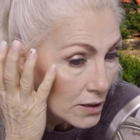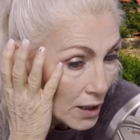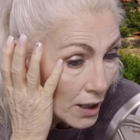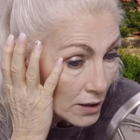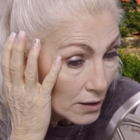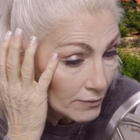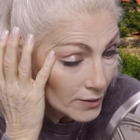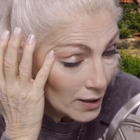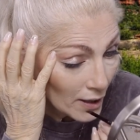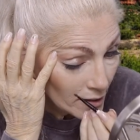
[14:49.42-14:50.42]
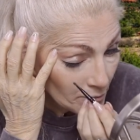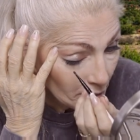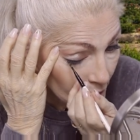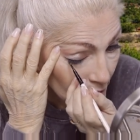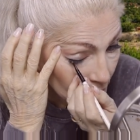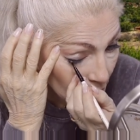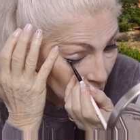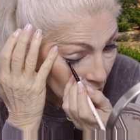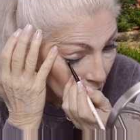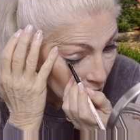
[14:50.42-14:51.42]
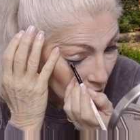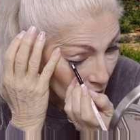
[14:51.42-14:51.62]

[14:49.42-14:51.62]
I love it. I can wear this with any,